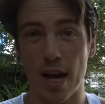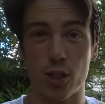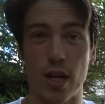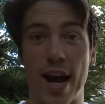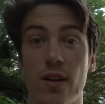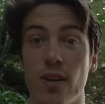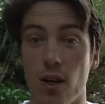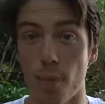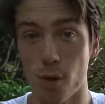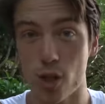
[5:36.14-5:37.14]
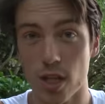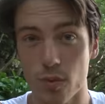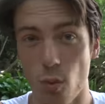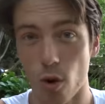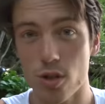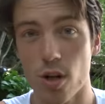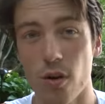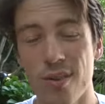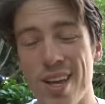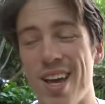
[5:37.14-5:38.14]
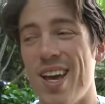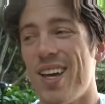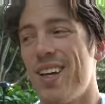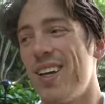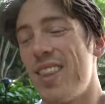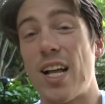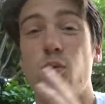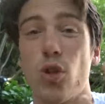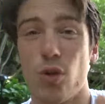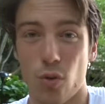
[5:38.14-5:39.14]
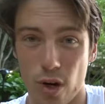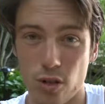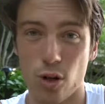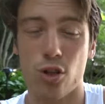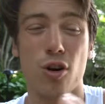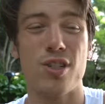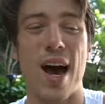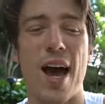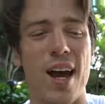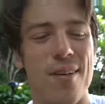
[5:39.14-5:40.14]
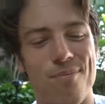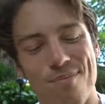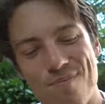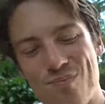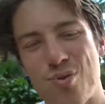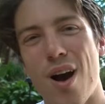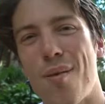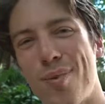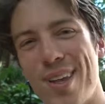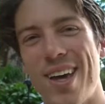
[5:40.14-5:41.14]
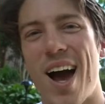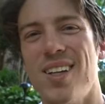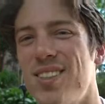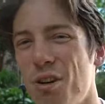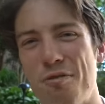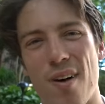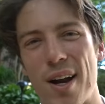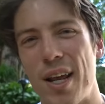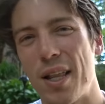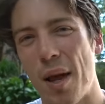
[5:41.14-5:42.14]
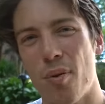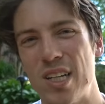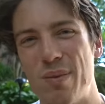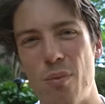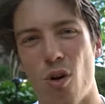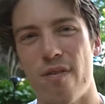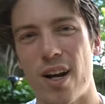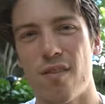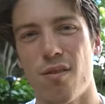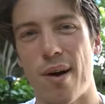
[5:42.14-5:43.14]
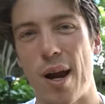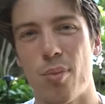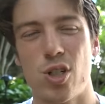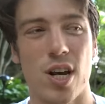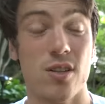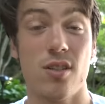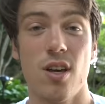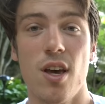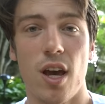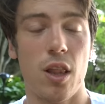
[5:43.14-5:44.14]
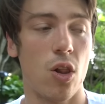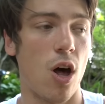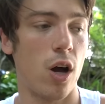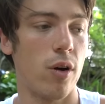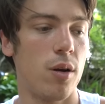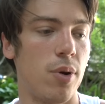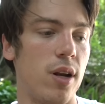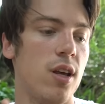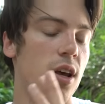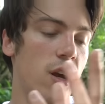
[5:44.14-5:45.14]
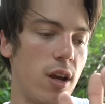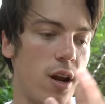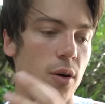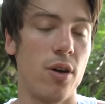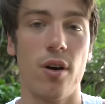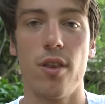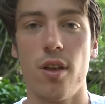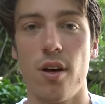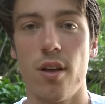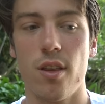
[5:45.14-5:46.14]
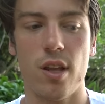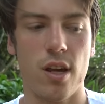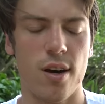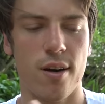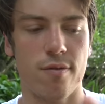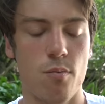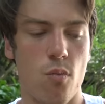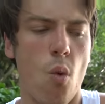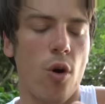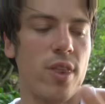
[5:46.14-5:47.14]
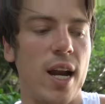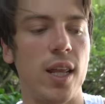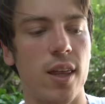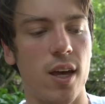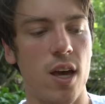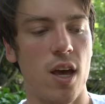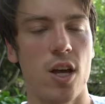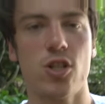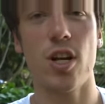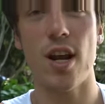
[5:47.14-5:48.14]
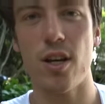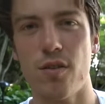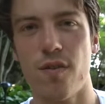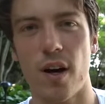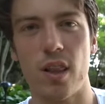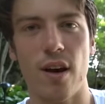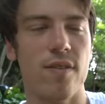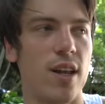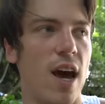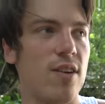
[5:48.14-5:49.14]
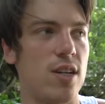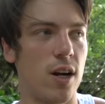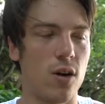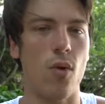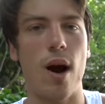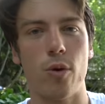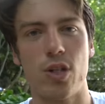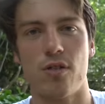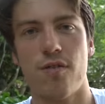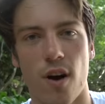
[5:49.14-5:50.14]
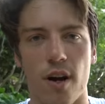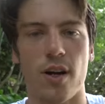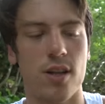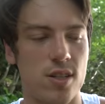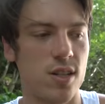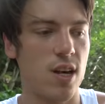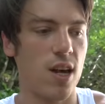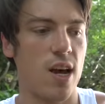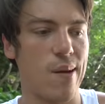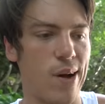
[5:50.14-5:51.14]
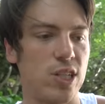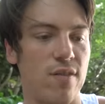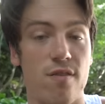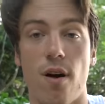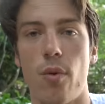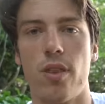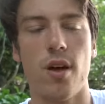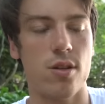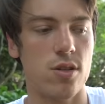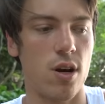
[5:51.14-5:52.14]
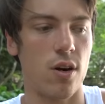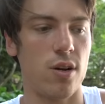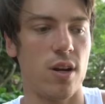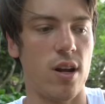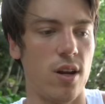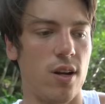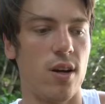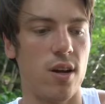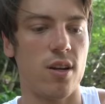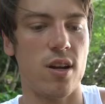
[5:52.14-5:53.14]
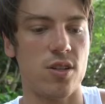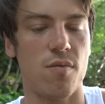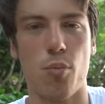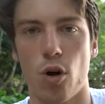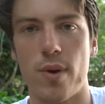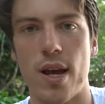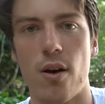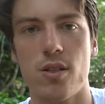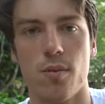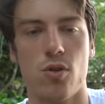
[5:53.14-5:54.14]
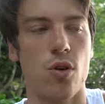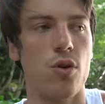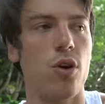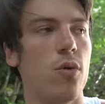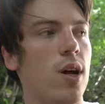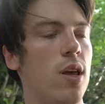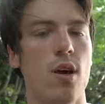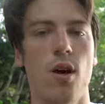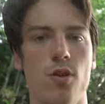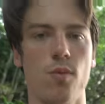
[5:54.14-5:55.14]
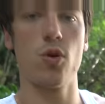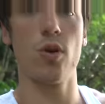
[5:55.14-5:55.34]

to actually activate the upper chest more so. That's what the, the research shows. I, probably, I still find incline press to be more effective for my upper chest in the long run, but you know, the the the uh, more than anything, it's just a nice, fun lift that I haven't done in a while, which is fun, and it's and I'm actually having fun with it. So and, and it, it doesn't burn me out because I'm so new to it. So I'm